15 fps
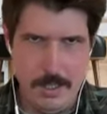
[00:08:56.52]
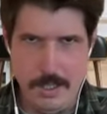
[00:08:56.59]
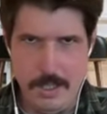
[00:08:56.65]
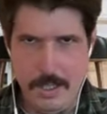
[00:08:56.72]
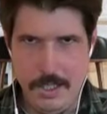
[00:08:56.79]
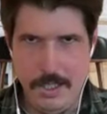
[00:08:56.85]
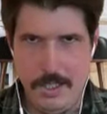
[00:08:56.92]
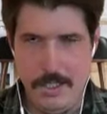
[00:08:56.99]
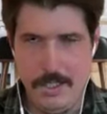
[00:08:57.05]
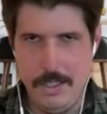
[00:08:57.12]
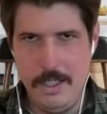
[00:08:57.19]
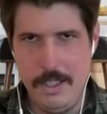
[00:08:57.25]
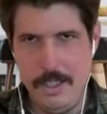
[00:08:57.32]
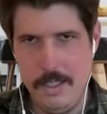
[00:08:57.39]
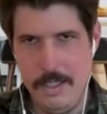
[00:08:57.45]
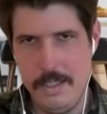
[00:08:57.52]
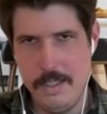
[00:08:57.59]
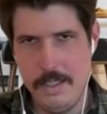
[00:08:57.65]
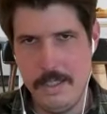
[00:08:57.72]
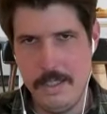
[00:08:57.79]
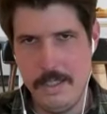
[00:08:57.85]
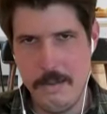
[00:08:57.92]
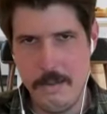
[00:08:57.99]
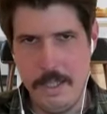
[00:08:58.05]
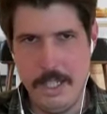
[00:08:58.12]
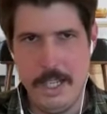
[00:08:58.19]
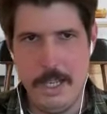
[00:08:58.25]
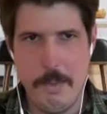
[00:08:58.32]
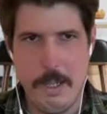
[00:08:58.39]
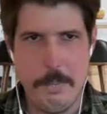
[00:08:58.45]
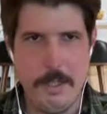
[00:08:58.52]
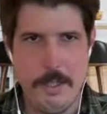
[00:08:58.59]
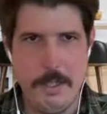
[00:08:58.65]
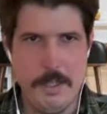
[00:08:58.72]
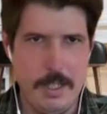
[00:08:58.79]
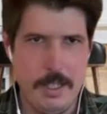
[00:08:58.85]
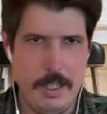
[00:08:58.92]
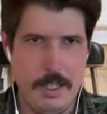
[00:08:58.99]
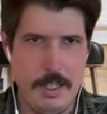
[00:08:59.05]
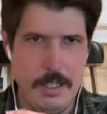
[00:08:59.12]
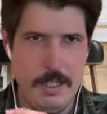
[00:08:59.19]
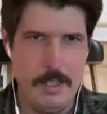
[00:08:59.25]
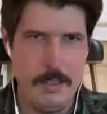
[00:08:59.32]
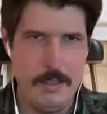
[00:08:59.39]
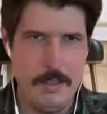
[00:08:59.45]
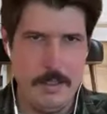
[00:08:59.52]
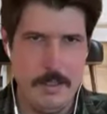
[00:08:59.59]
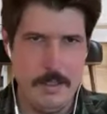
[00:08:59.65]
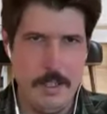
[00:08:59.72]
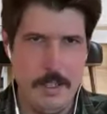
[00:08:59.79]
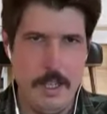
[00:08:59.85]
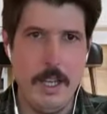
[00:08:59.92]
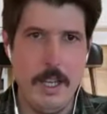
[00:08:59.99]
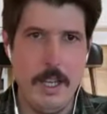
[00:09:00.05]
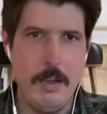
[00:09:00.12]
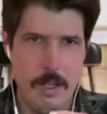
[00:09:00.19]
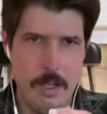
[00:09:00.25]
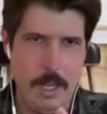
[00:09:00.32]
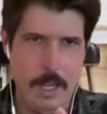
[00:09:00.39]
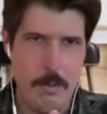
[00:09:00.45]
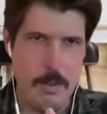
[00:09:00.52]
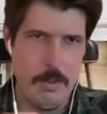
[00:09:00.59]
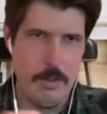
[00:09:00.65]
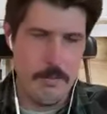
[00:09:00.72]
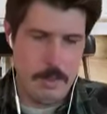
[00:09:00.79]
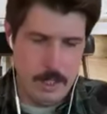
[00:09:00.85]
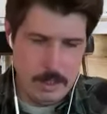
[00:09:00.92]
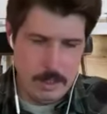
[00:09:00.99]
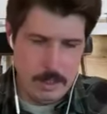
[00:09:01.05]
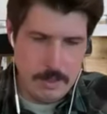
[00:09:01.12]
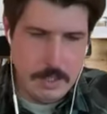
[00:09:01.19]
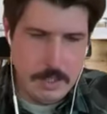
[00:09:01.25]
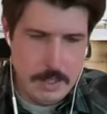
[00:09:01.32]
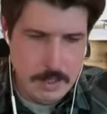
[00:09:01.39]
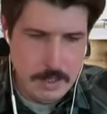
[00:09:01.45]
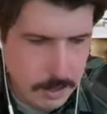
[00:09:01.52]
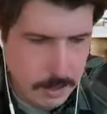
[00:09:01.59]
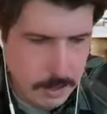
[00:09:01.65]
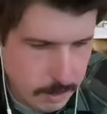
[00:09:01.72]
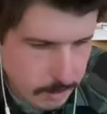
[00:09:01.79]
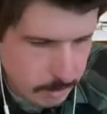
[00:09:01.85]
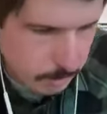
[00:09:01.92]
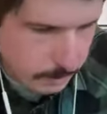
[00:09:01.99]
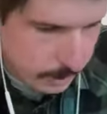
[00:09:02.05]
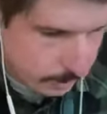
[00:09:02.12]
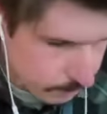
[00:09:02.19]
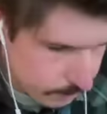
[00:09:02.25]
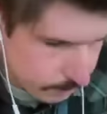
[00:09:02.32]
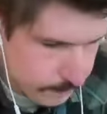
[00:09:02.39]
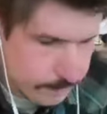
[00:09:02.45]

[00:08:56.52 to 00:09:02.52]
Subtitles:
these instances when they come up on site? Yep. And relative to the installer as well?